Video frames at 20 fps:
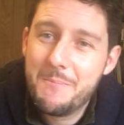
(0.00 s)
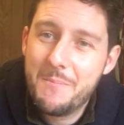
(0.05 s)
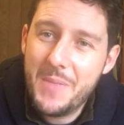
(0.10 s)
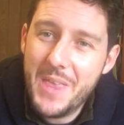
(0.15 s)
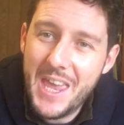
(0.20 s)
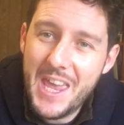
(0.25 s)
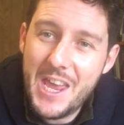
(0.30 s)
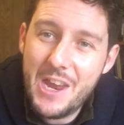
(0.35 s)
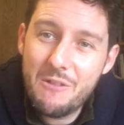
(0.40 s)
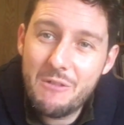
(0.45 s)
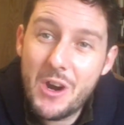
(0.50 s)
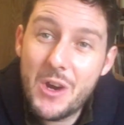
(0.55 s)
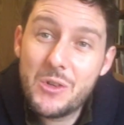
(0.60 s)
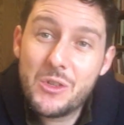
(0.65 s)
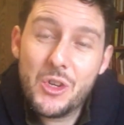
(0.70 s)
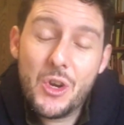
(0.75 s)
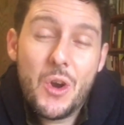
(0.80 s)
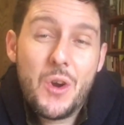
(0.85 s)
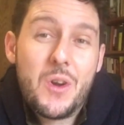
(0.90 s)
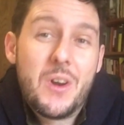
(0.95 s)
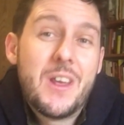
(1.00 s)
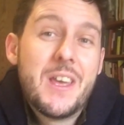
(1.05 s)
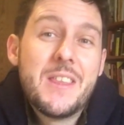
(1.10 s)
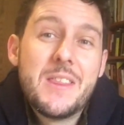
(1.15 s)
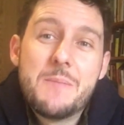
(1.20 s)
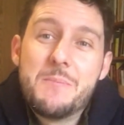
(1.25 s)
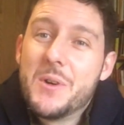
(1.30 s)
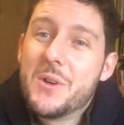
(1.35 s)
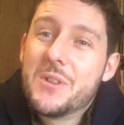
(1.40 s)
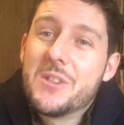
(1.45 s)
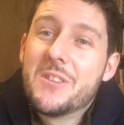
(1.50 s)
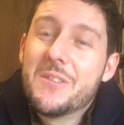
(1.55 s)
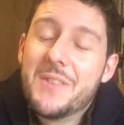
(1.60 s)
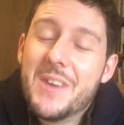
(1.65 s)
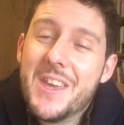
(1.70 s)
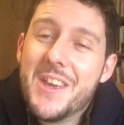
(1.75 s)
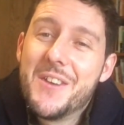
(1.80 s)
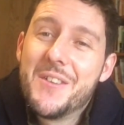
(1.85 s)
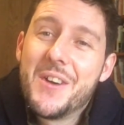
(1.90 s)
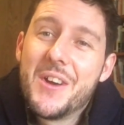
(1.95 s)
hero chocolate in the box of
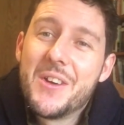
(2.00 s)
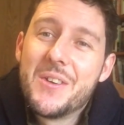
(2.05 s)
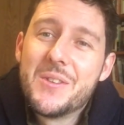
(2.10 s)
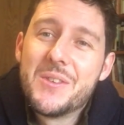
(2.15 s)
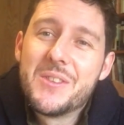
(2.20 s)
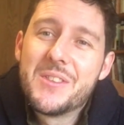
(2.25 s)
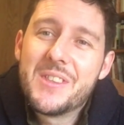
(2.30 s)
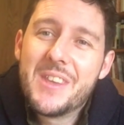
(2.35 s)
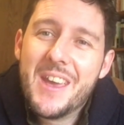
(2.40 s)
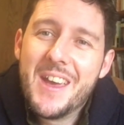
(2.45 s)
heroes